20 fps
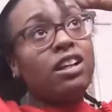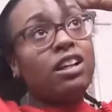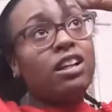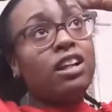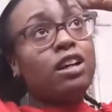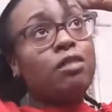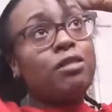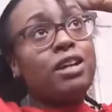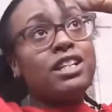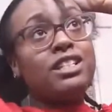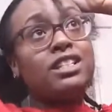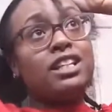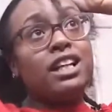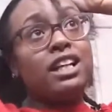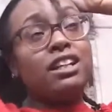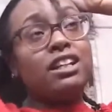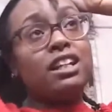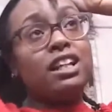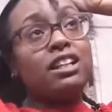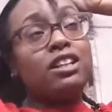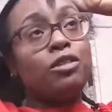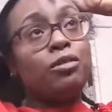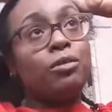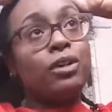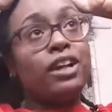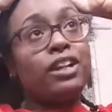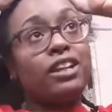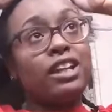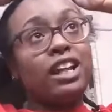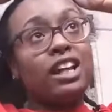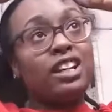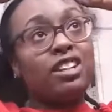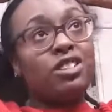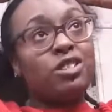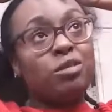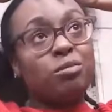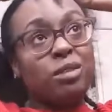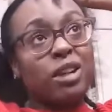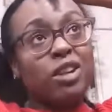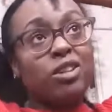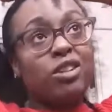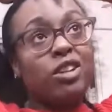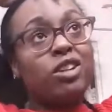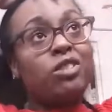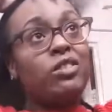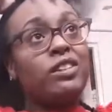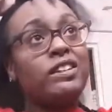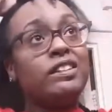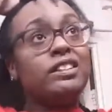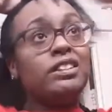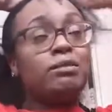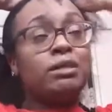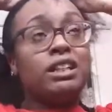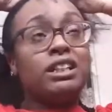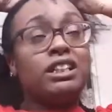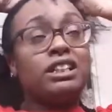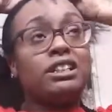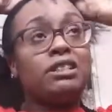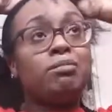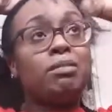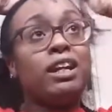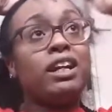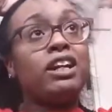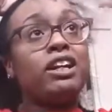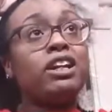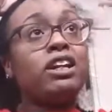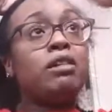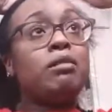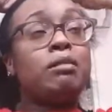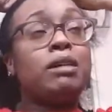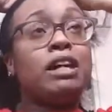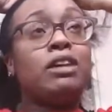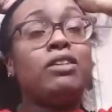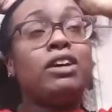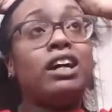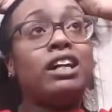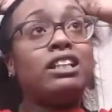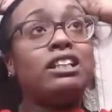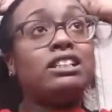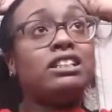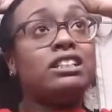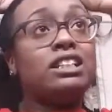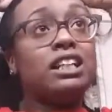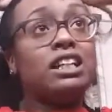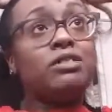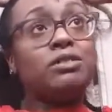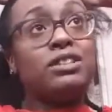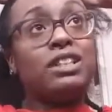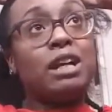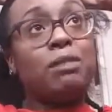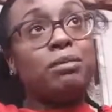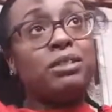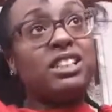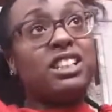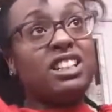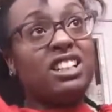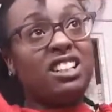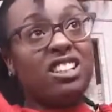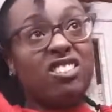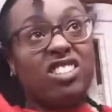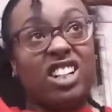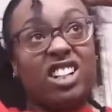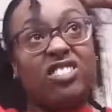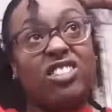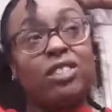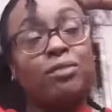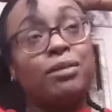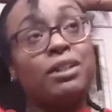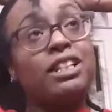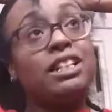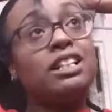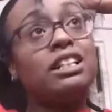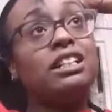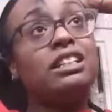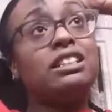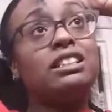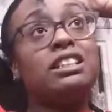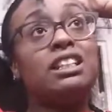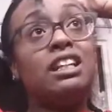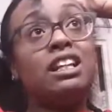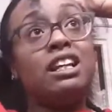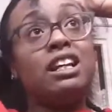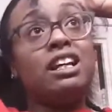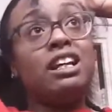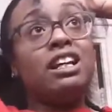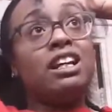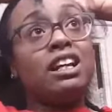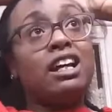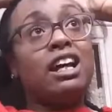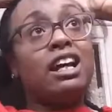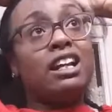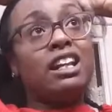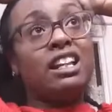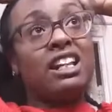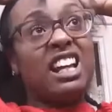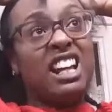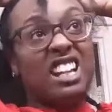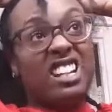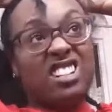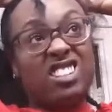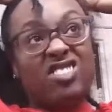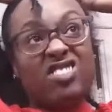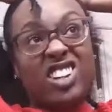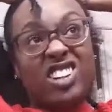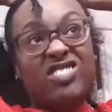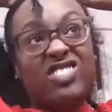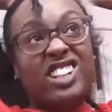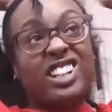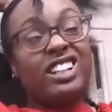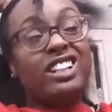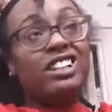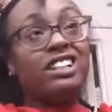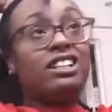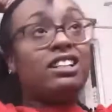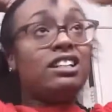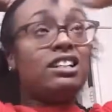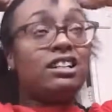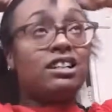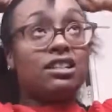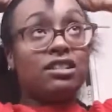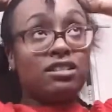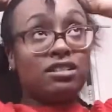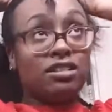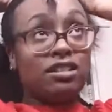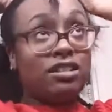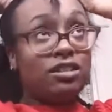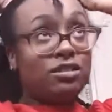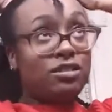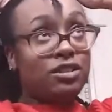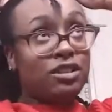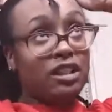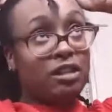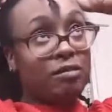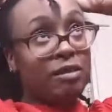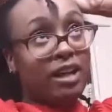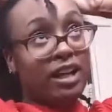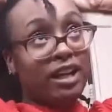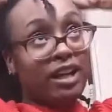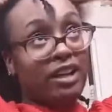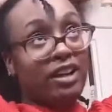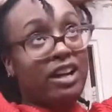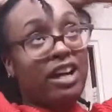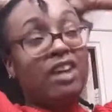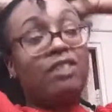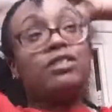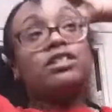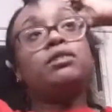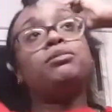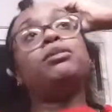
And I'm not saying that the way that I do my quick weaves makes my hair come out. I just think it was that particular quick weave because I did not do my braid close to my ear how I was